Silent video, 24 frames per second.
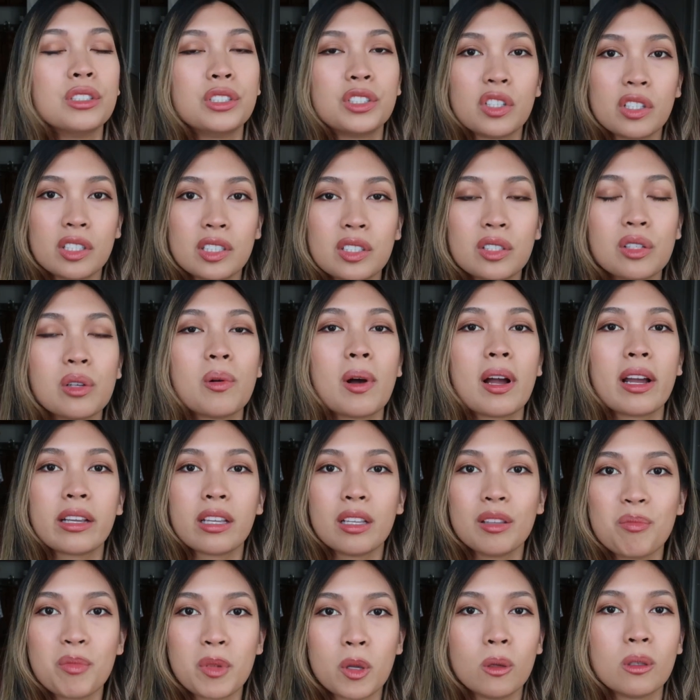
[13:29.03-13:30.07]
just so I
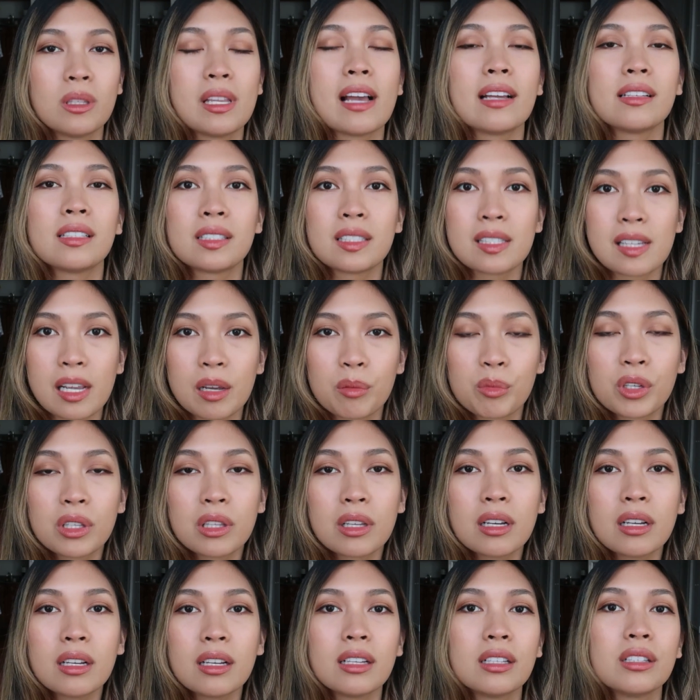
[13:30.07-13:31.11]
can build that
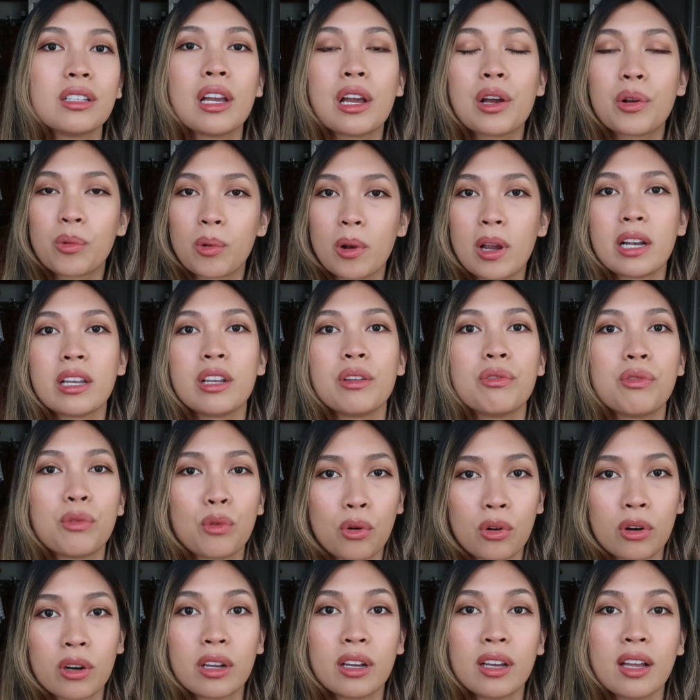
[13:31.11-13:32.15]
stamina and get ready
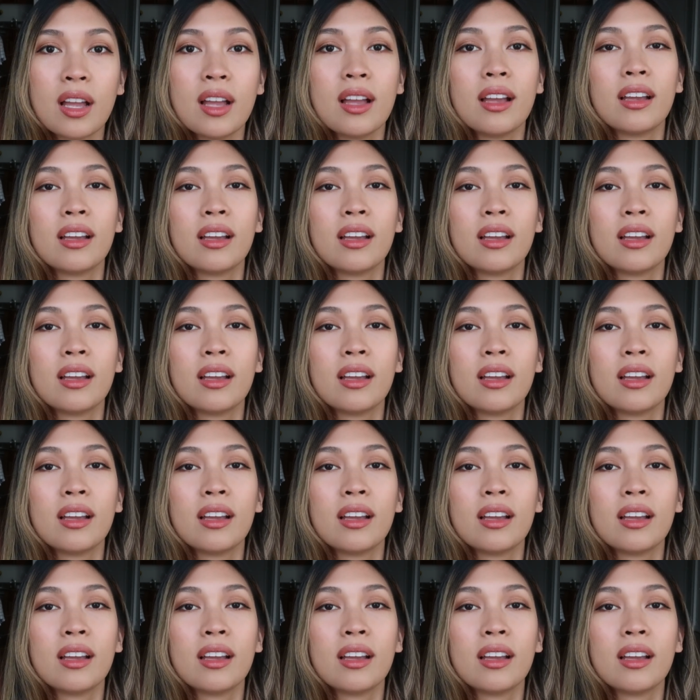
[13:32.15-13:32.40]
for it.